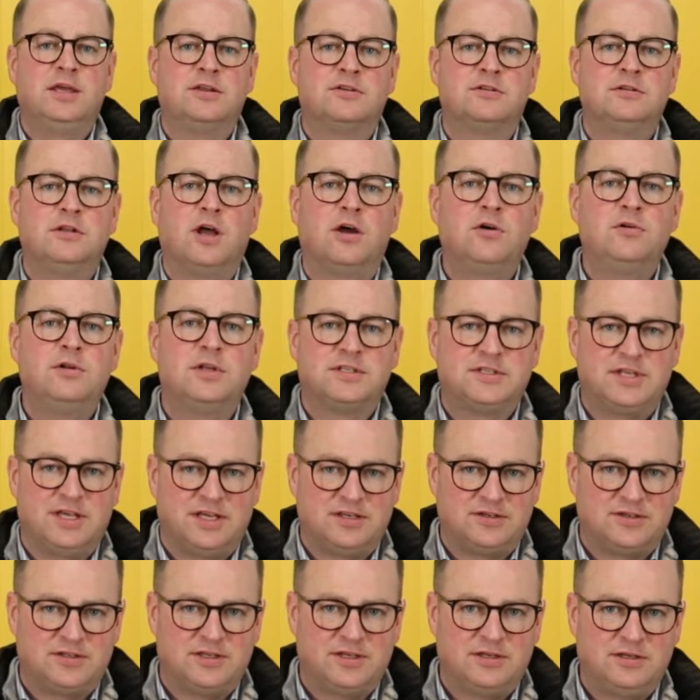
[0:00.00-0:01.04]
is LOLER
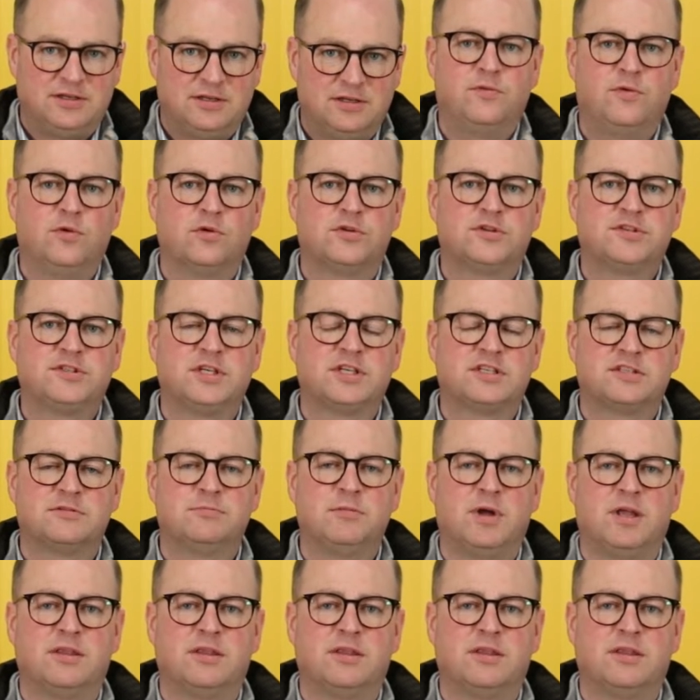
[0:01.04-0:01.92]
tested for six